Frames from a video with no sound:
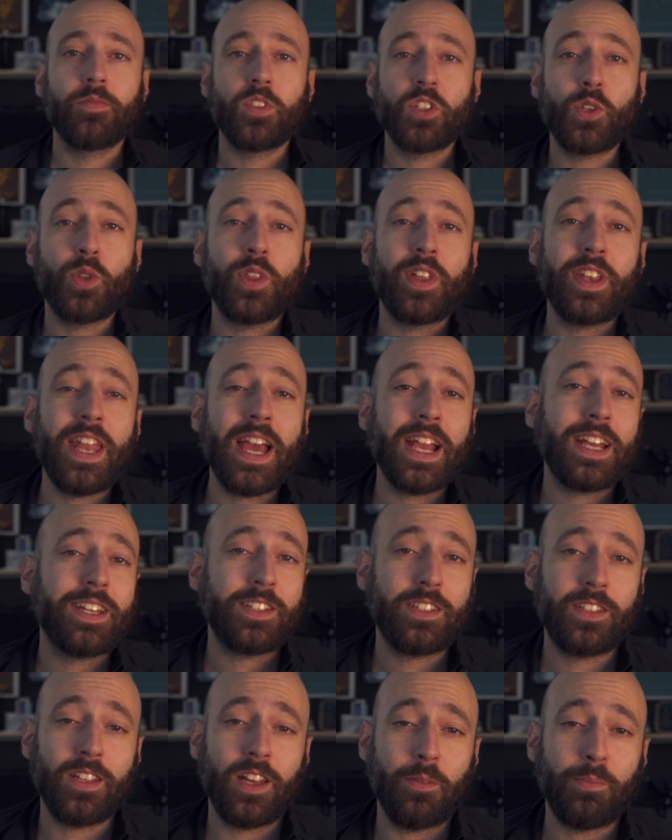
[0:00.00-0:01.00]
So the
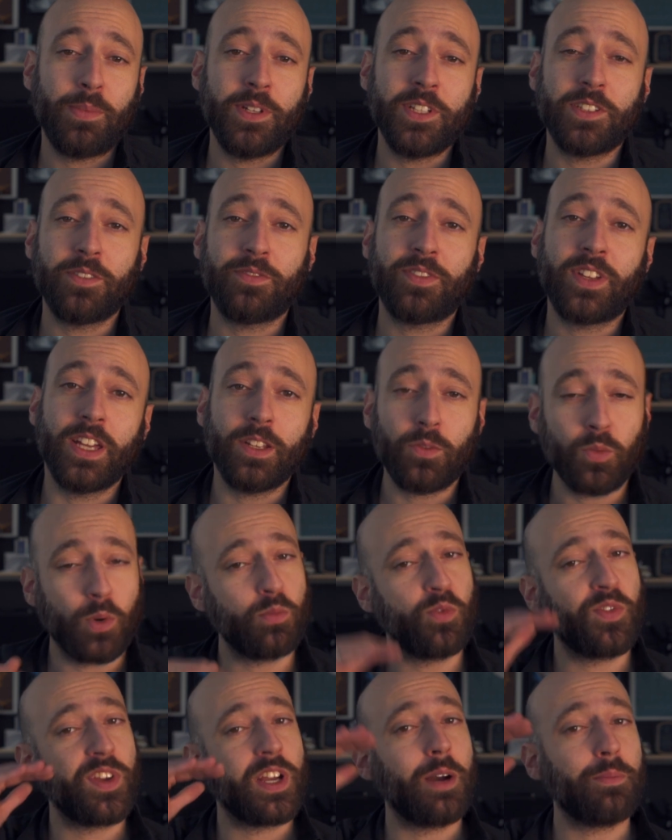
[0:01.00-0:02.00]
next piece of kit,
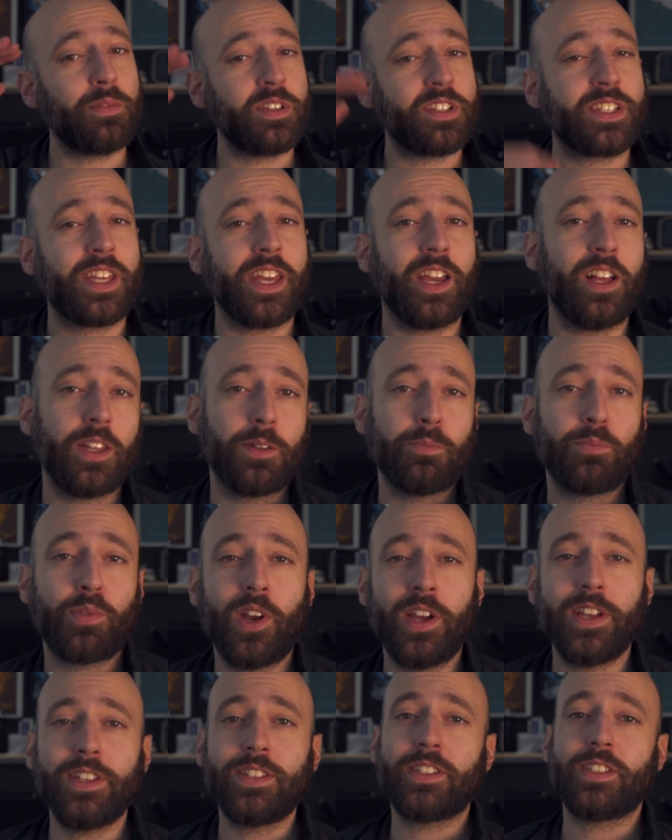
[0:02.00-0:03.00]
we're moving up the scale in
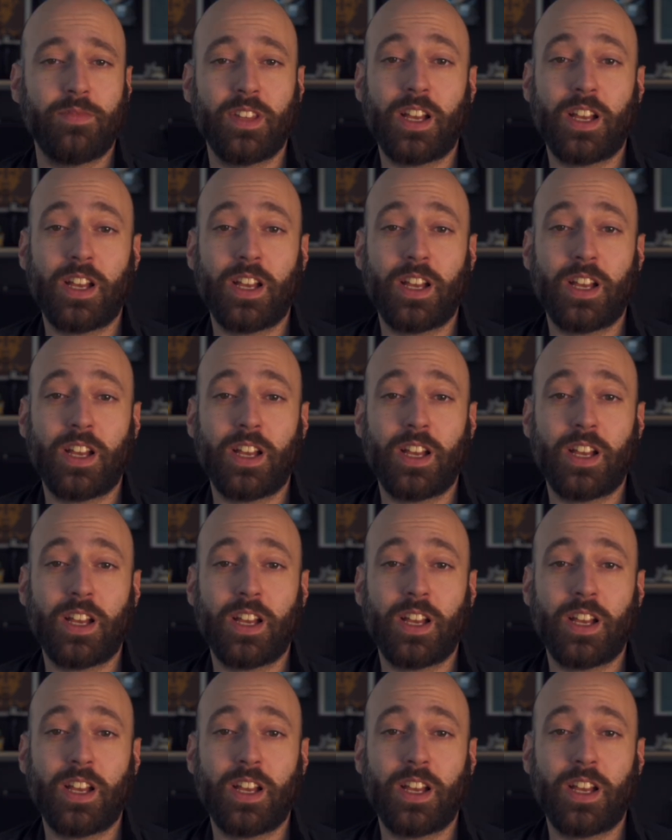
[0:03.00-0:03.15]
price.